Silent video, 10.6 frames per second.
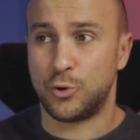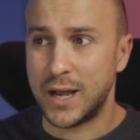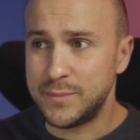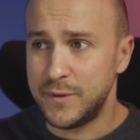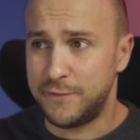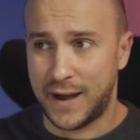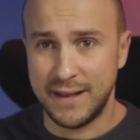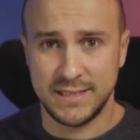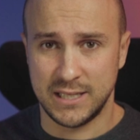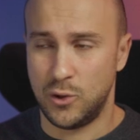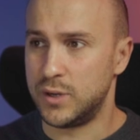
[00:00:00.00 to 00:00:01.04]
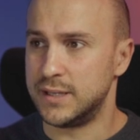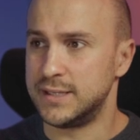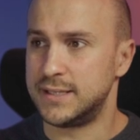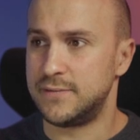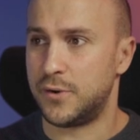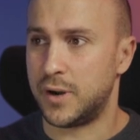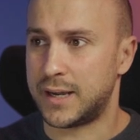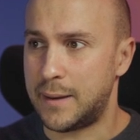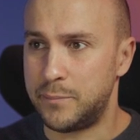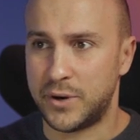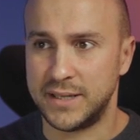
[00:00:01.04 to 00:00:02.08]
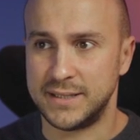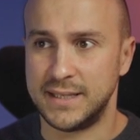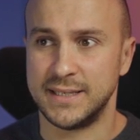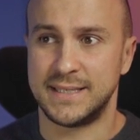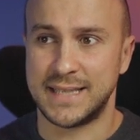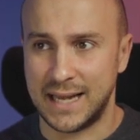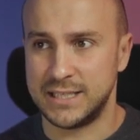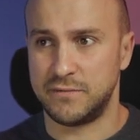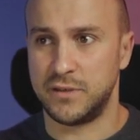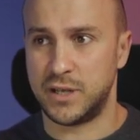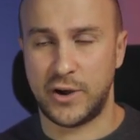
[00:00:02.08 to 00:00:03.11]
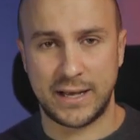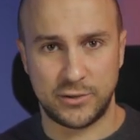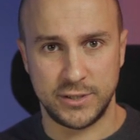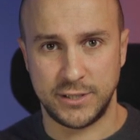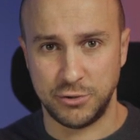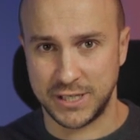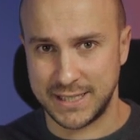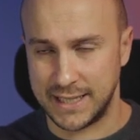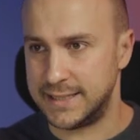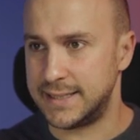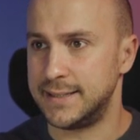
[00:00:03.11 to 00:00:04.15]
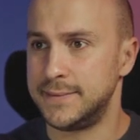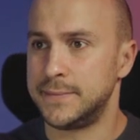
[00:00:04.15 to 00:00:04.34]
write me five slogans for a cup brand in the styles of the directors you just listed.